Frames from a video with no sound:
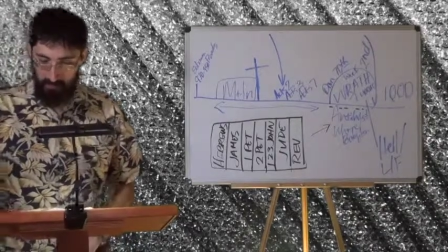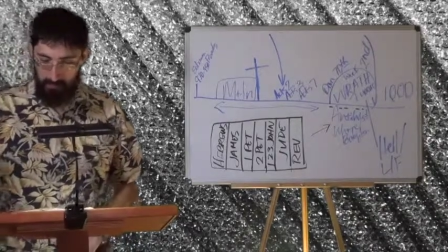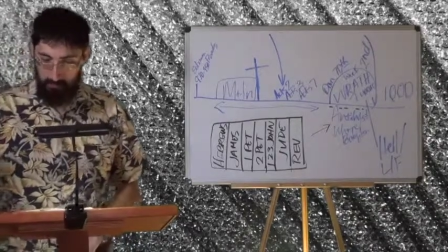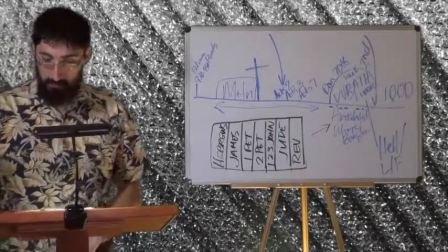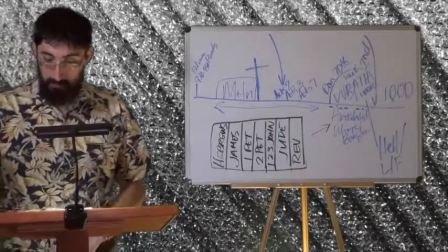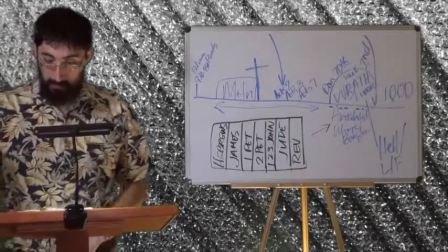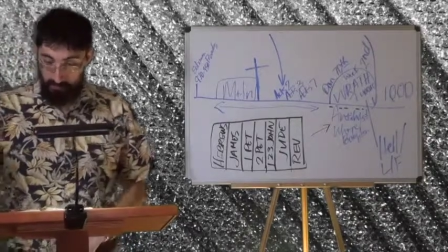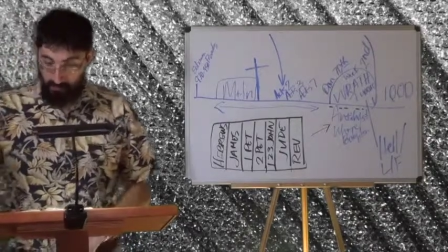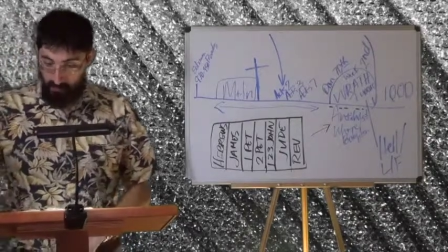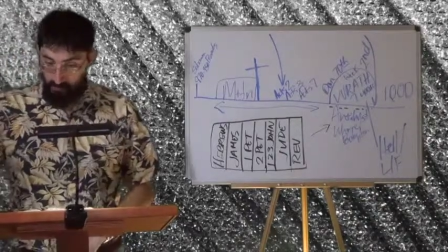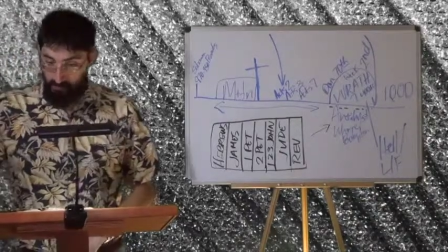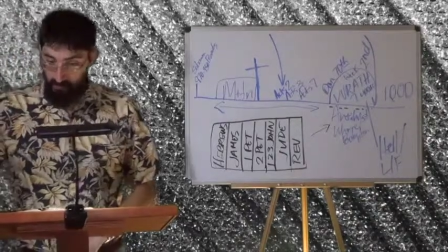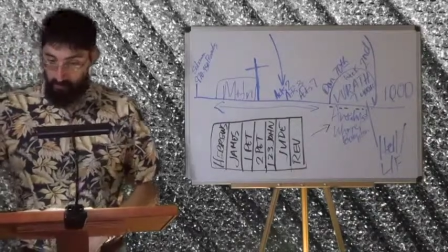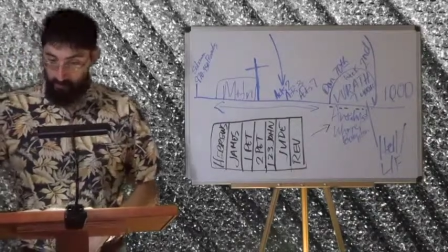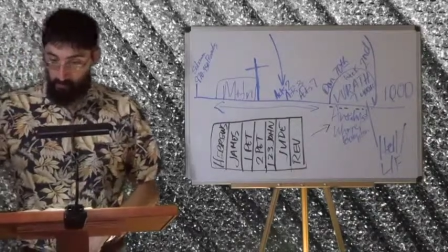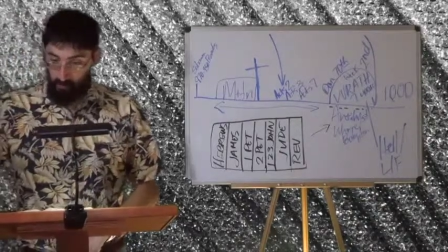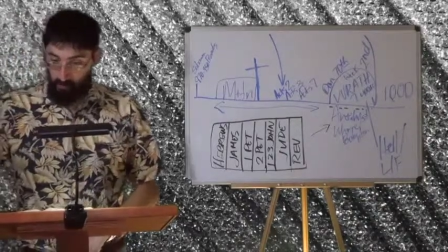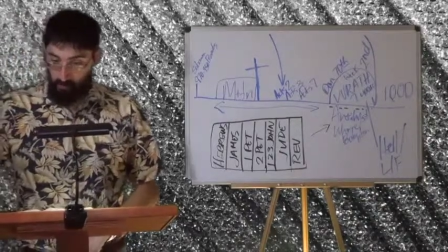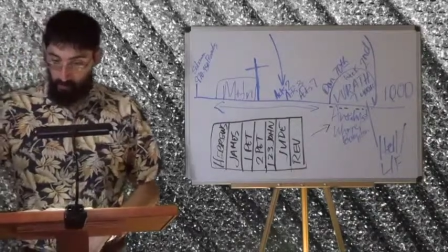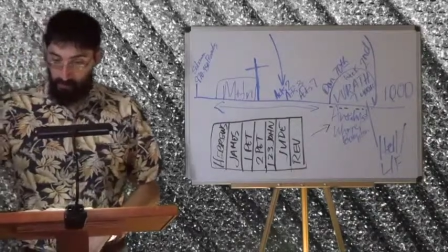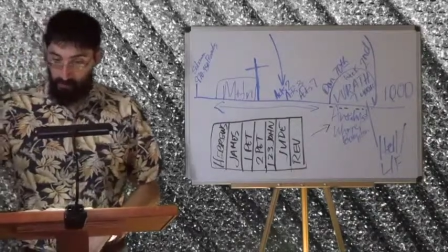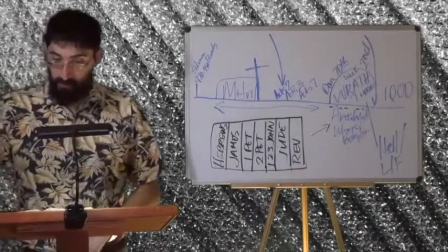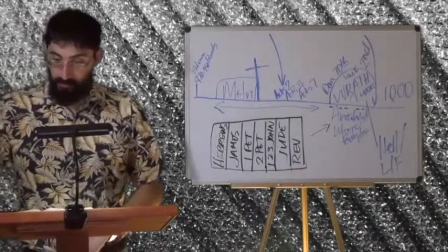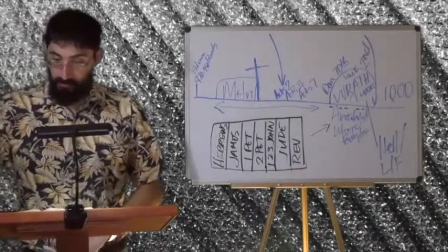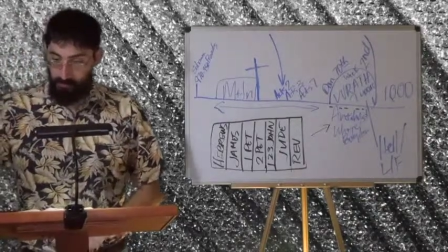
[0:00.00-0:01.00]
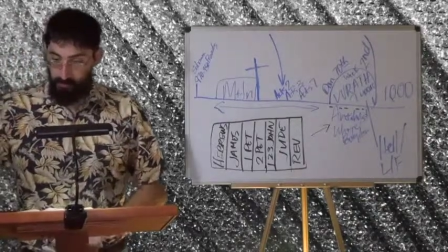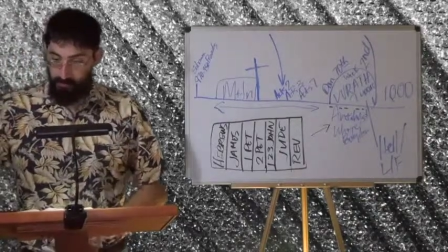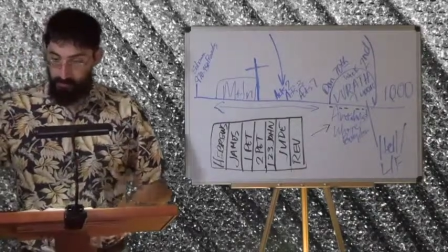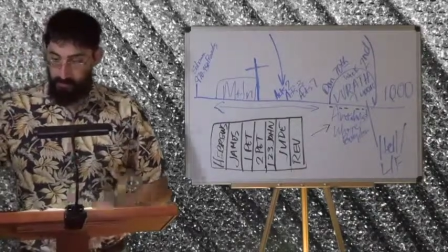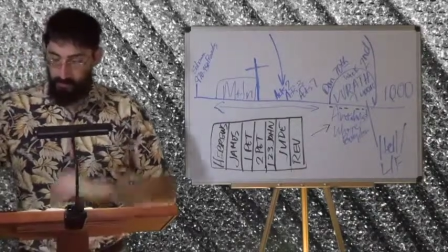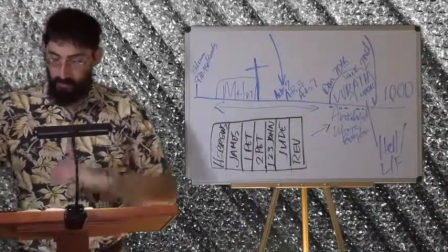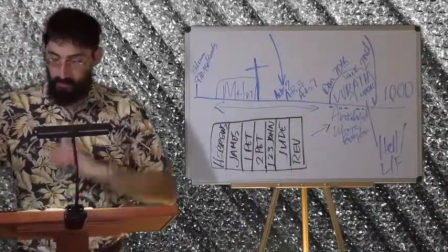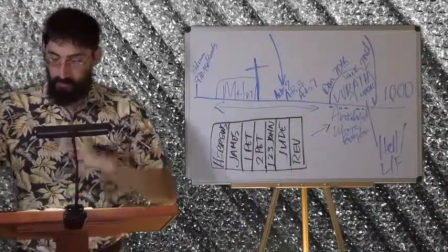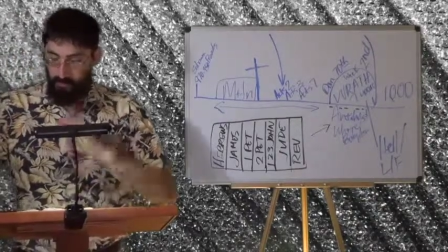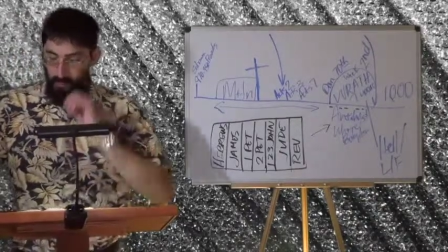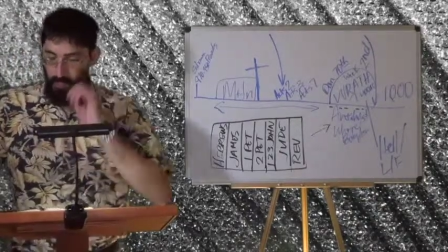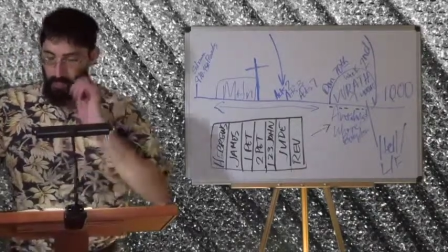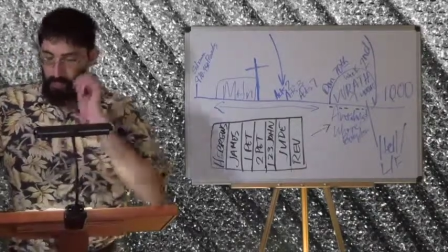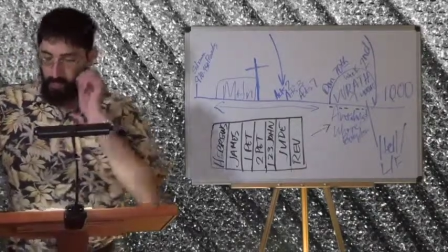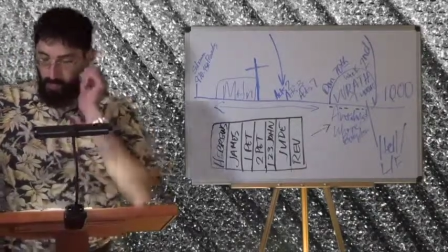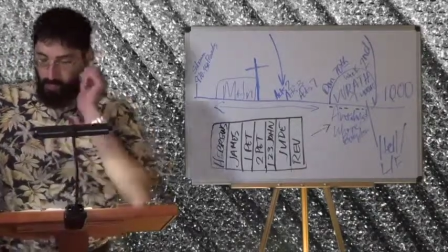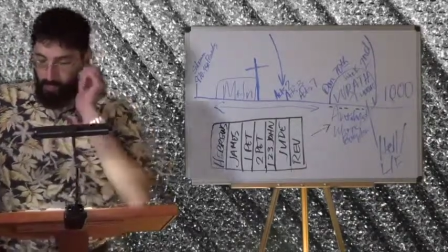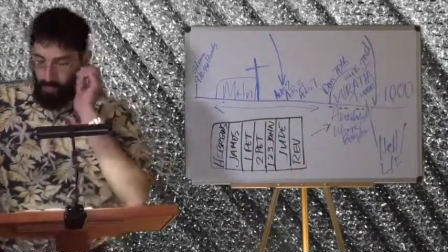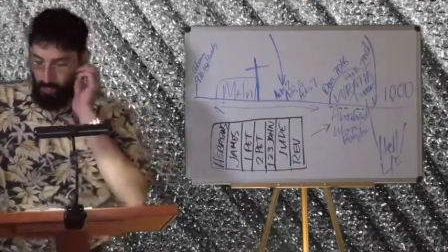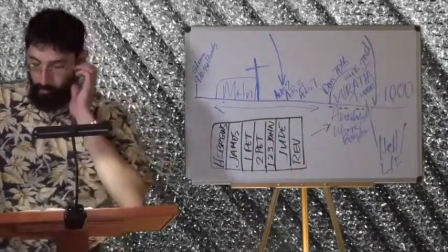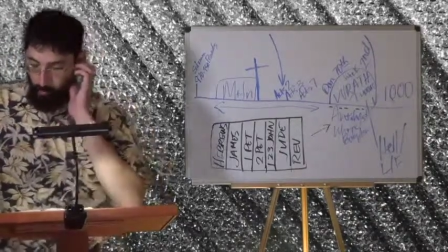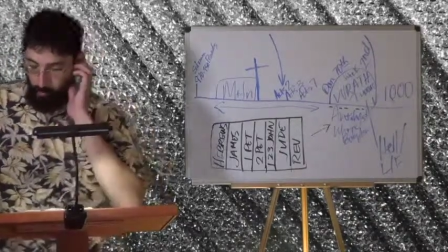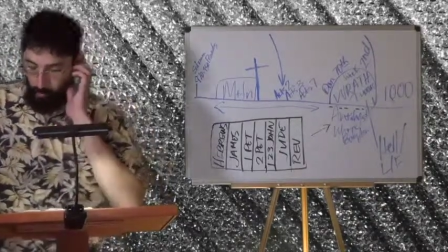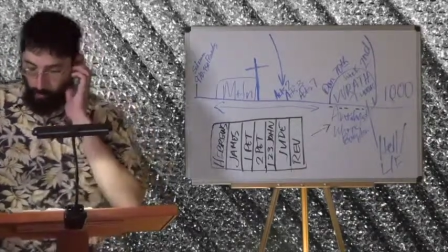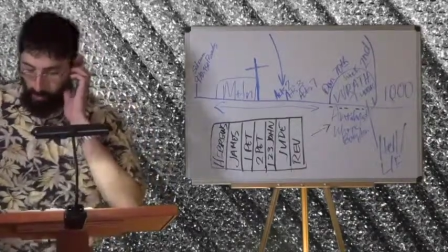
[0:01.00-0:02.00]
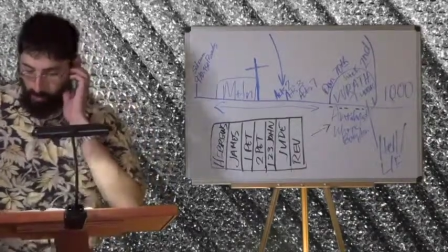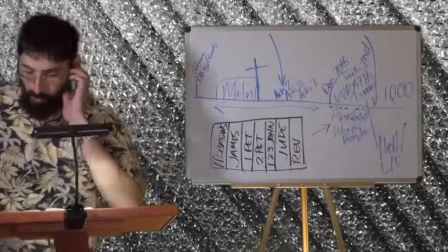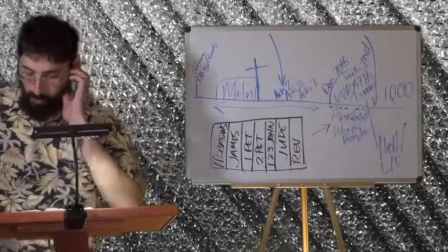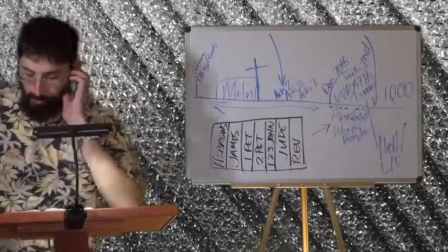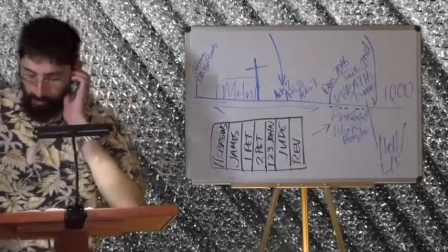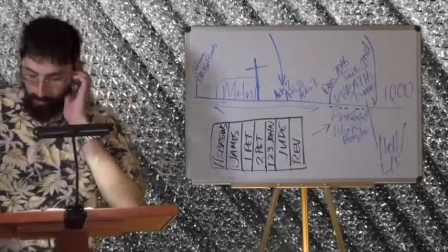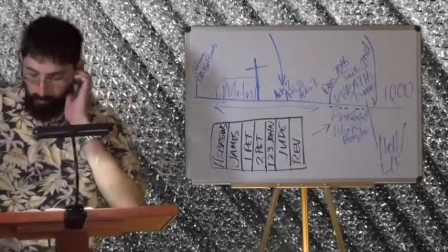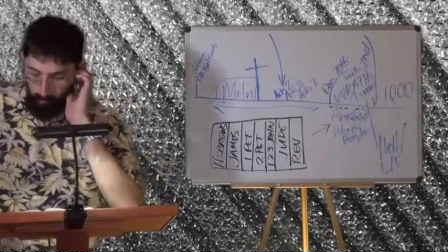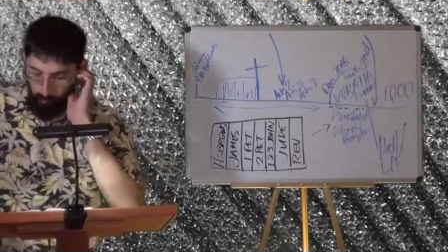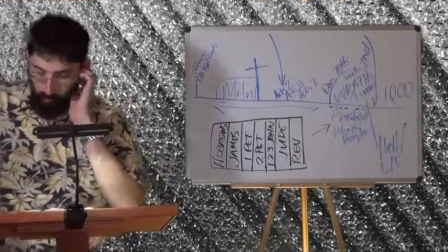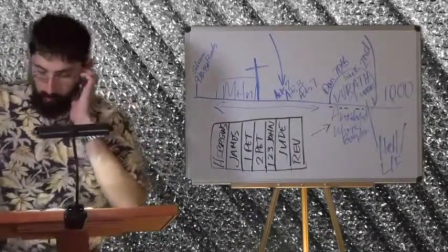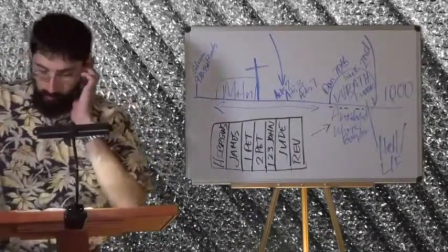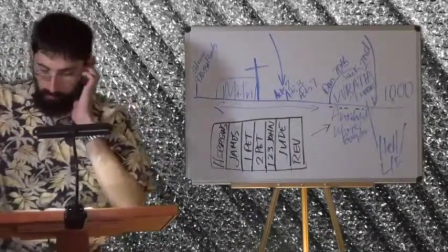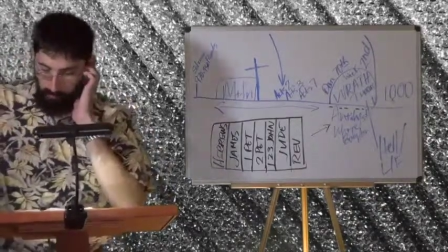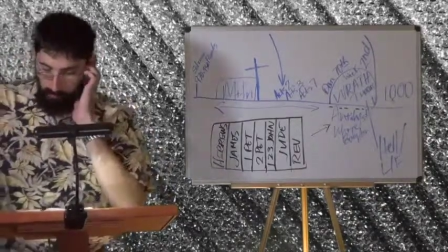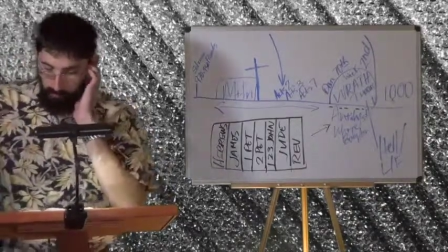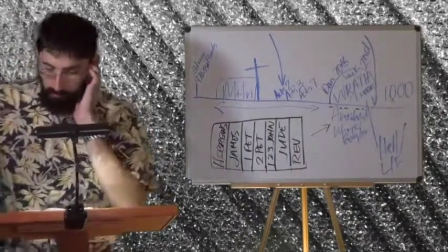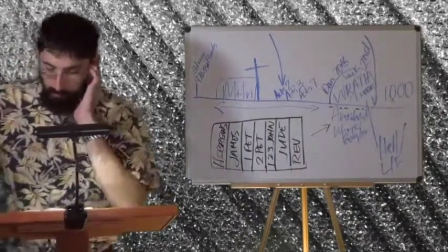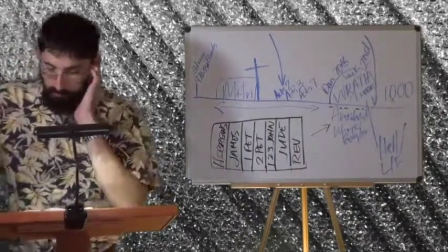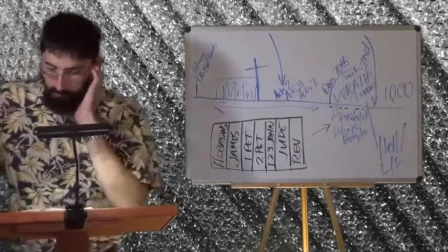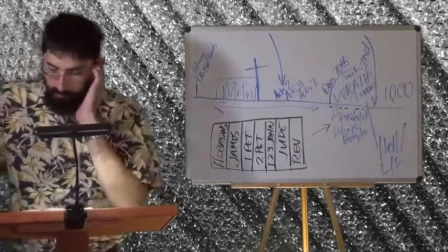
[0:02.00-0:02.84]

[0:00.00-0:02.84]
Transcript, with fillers: A businesswoman, see, a wise woman,